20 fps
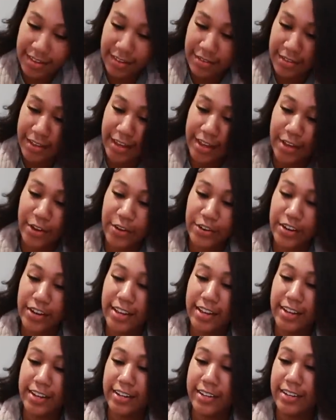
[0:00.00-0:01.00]
okay, hold
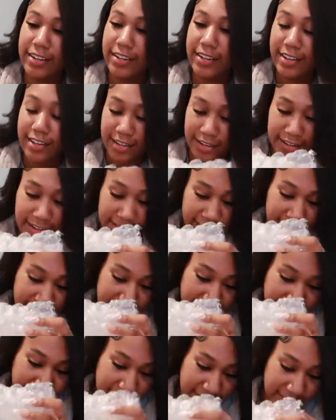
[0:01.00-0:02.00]
on.
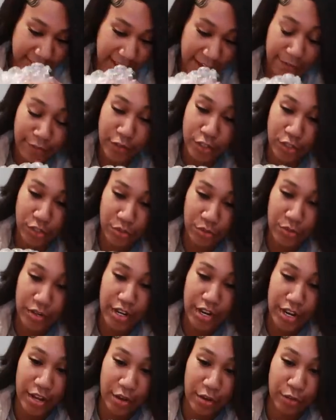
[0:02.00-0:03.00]
It looks like for sure
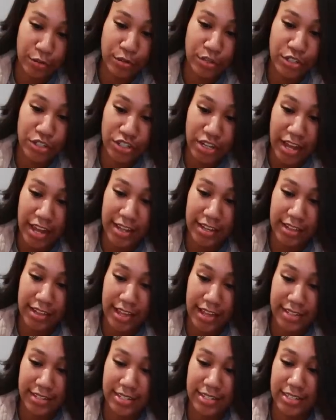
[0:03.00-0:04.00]
it holds shot
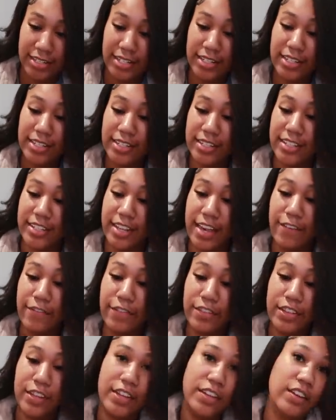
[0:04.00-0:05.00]
glasses. This is
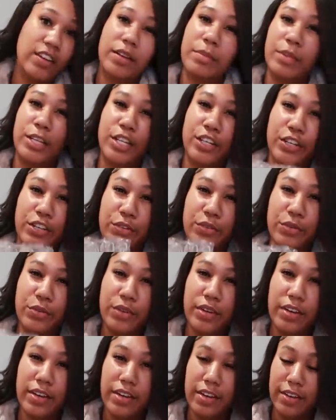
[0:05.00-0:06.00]
definitely gonna be cute
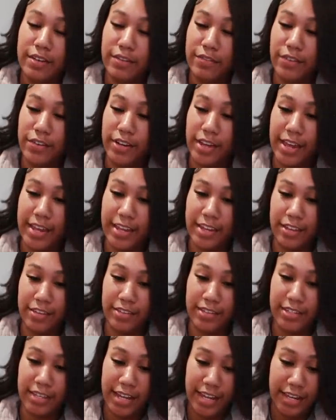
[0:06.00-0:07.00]
for like
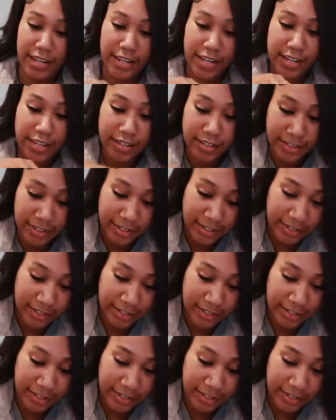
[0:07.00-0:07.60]
entertaining.